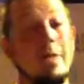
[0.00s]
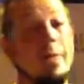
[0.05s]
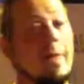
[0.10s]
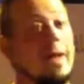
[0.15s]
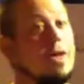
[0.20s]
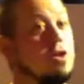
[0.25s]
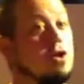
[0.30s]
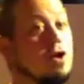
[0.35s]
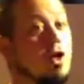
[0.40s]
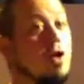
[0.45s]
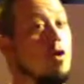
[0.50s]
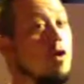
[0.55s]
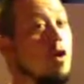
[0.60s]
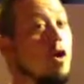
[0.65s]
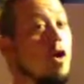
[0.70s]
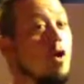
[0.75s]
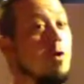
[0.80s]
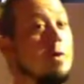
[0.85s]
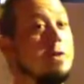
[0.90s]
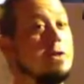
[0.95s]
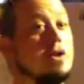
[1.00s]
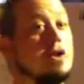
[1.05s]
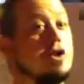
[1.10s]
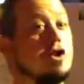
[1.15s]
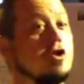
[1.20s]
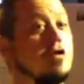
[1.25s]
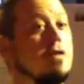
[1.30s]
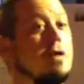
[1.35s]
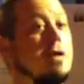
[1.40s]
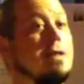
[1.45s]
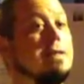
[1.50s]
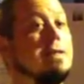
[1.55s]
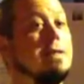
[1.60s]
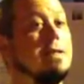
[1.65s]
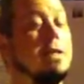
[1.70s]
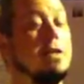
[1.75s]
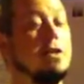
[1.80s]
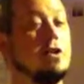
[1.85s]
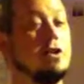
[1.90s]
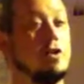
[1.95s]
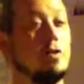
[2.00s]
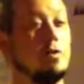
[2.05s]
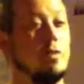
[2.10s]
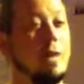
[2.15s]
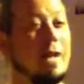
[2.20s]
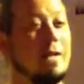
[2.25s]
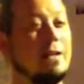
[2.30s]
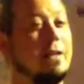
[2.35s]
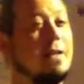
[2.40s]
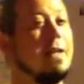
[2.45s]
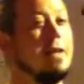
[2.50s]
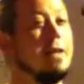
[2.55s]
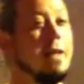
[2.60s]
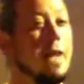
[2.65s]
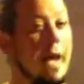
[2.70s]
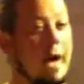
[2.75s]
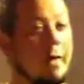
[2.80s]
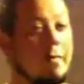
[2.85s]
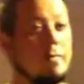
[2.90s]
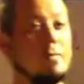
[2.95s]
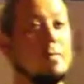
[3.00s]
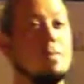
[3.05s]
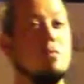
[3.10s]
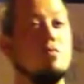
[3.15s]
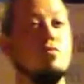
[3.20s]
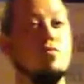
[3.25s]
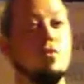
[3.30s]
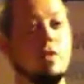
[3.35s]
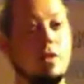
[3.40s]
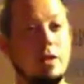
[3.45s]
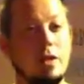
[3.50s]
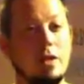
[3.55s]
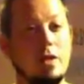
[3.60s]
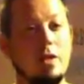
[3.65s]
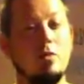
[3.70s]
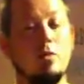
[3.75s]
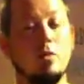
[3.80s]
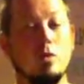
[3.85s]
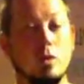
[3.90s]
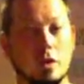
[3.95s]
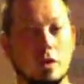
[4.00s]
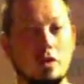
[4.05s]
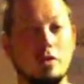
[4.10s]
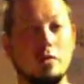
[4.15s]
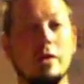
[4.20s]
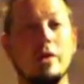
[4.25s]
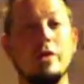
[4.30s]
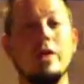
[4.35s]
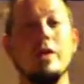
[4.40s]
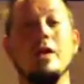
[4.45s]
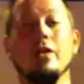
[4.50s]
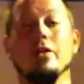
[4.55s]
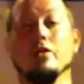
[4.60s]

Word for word: they don't always translate directly and they have to be really worked with.